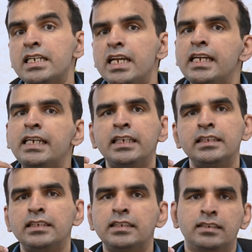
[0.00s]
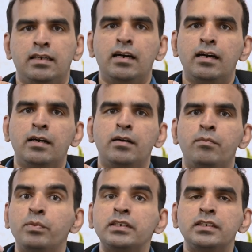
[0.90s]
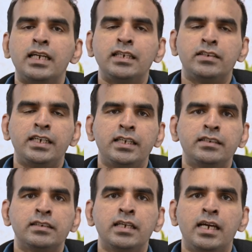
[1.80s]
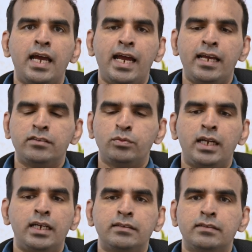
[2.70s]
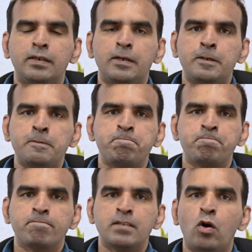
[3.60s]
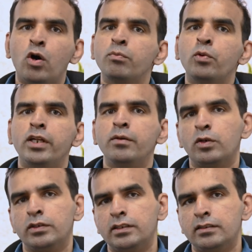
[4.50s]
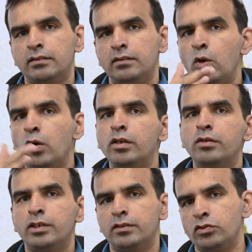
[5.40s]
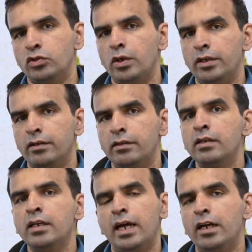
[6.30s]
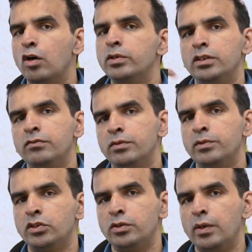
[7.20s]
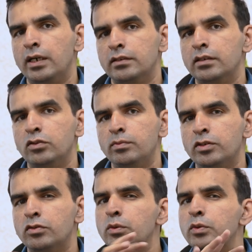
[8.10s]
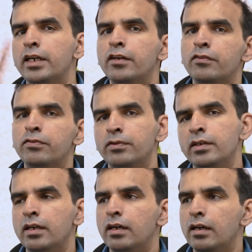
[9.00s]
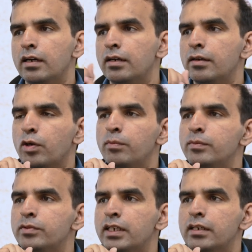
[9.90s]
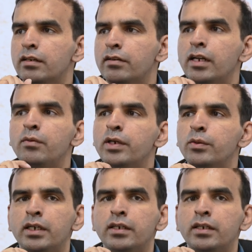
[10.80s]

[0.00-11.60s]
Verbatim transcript: ratings, uh, personalized ratings, as well as um, onboarding process, longer versus shorter, and how much information you ask consumers. So those kind of uh, problems that are relevant to the